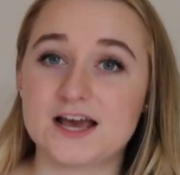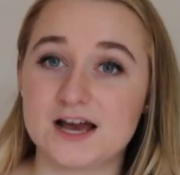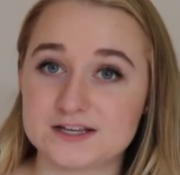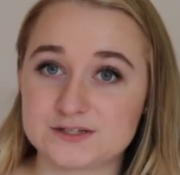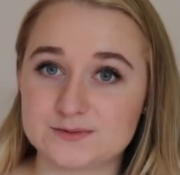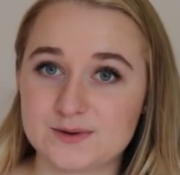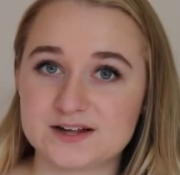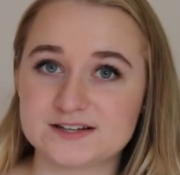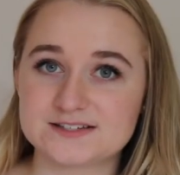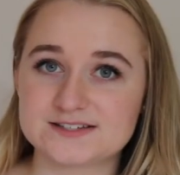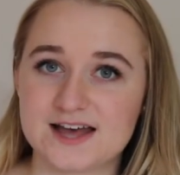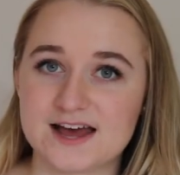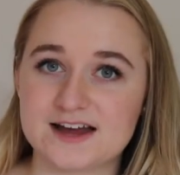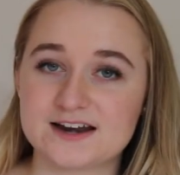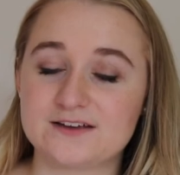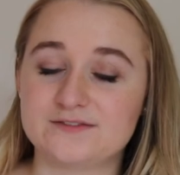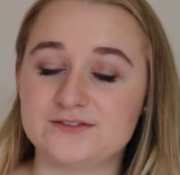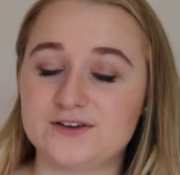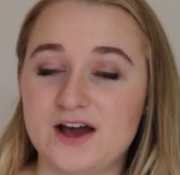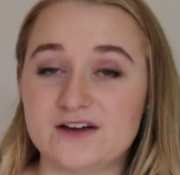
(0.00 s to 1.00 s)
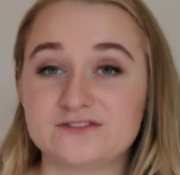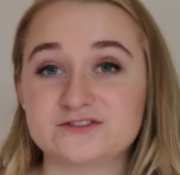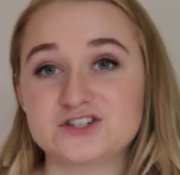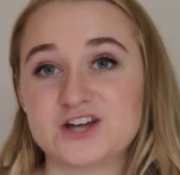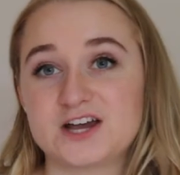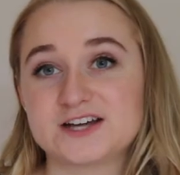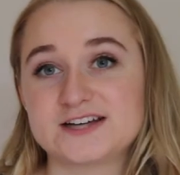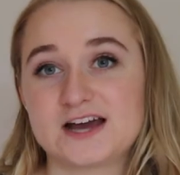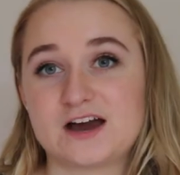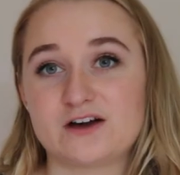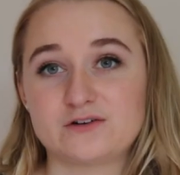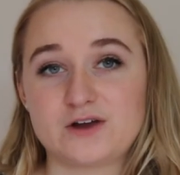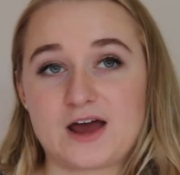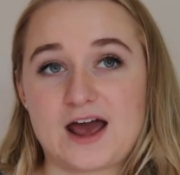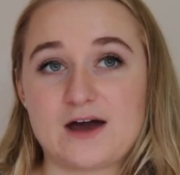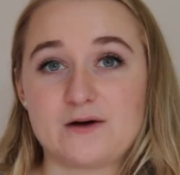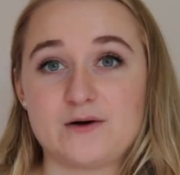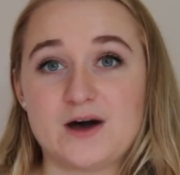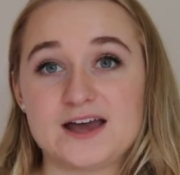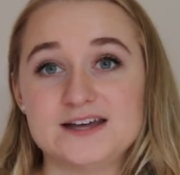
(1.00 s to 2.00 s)
as well as that, if you haven't checked out
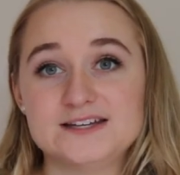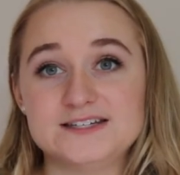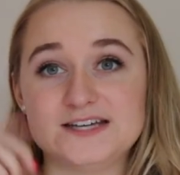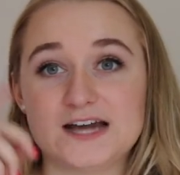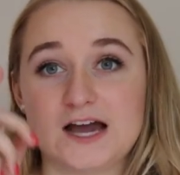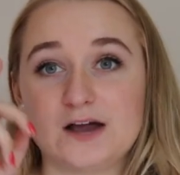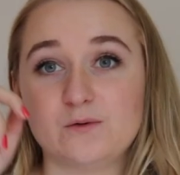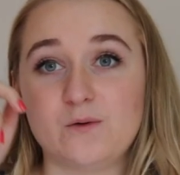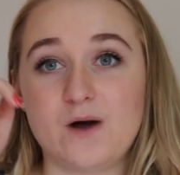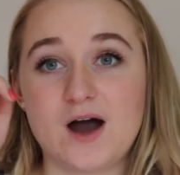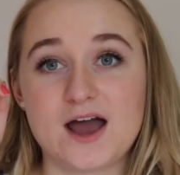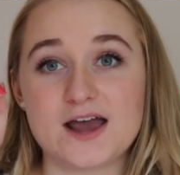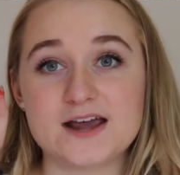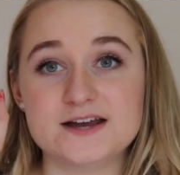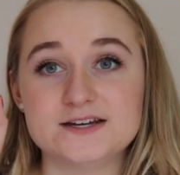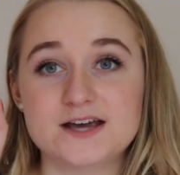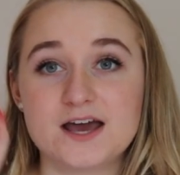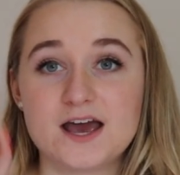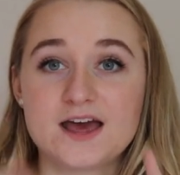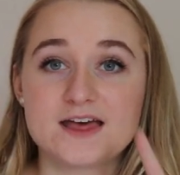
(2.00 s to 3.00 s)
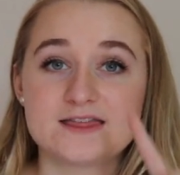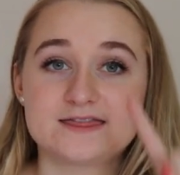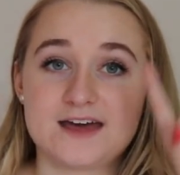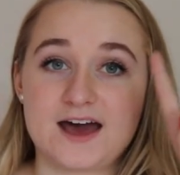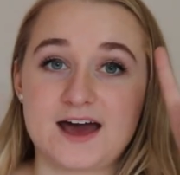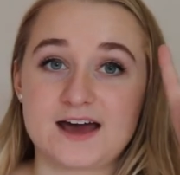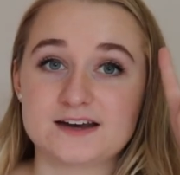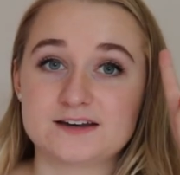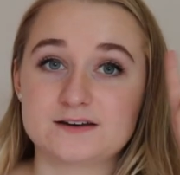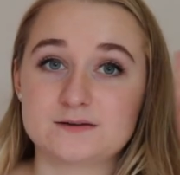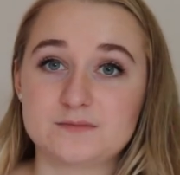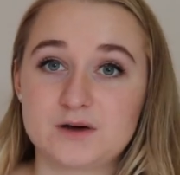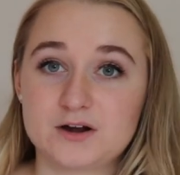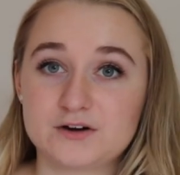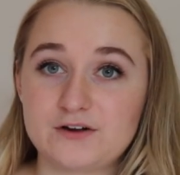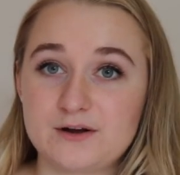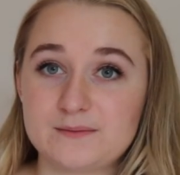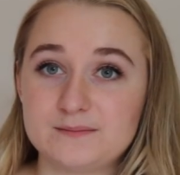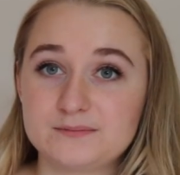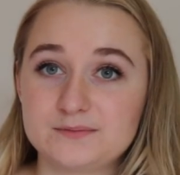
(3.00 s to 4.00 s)
how I DIY'd that
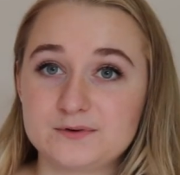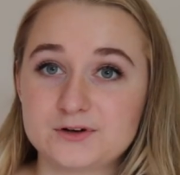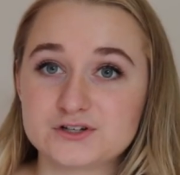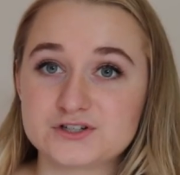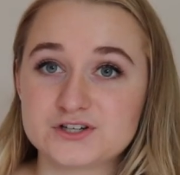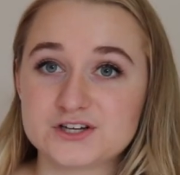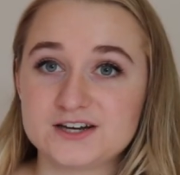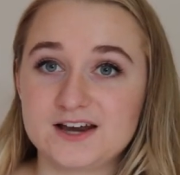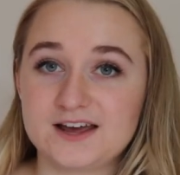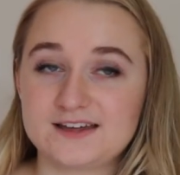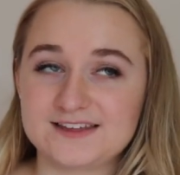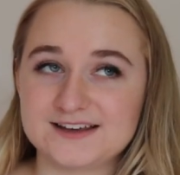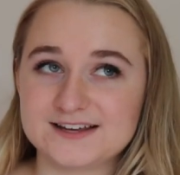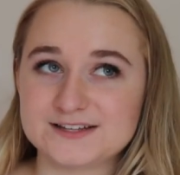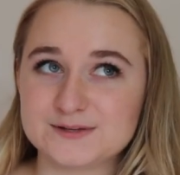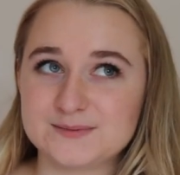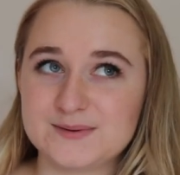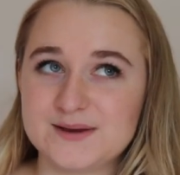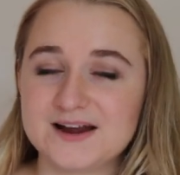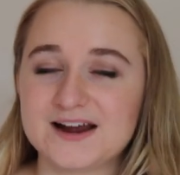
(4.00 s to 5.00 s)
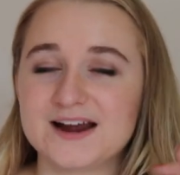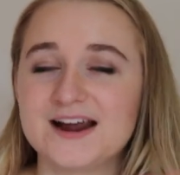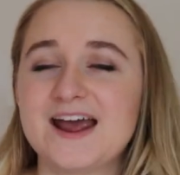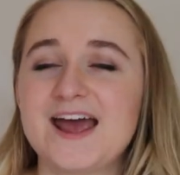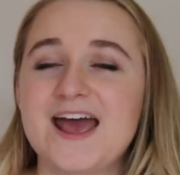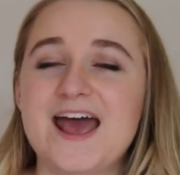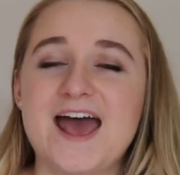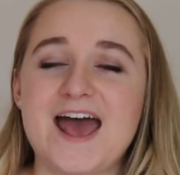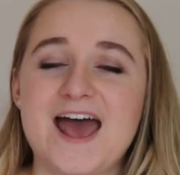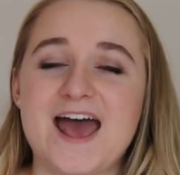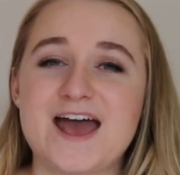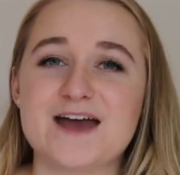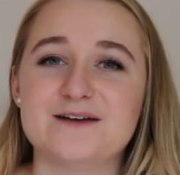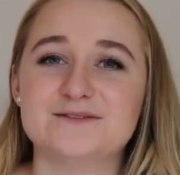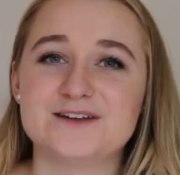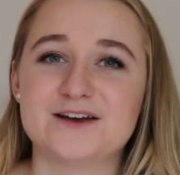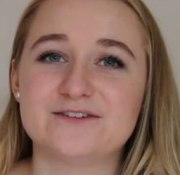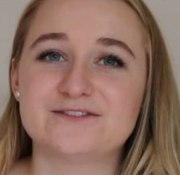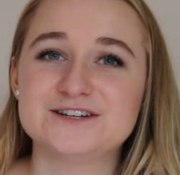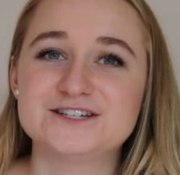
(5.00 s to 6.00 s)
monogram cushion, I think it's up here, uh,
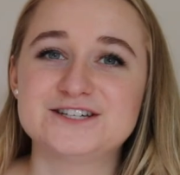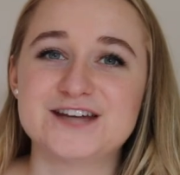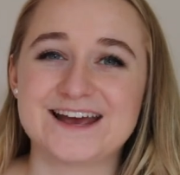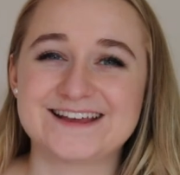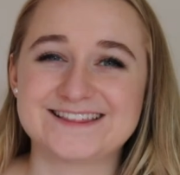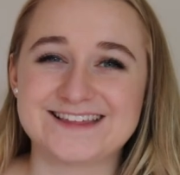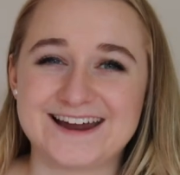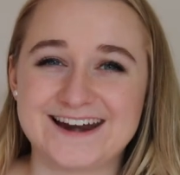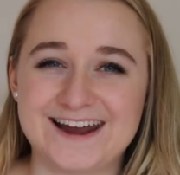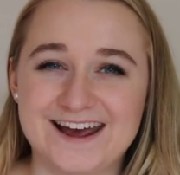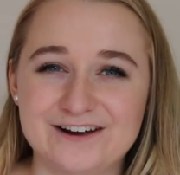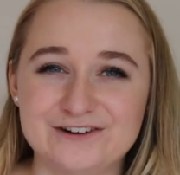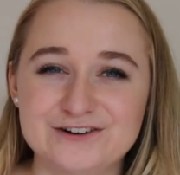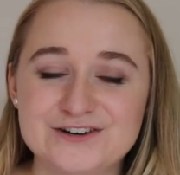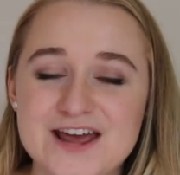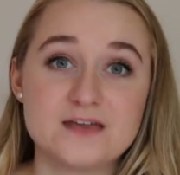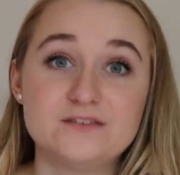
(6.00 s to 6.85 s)
definitely check that out.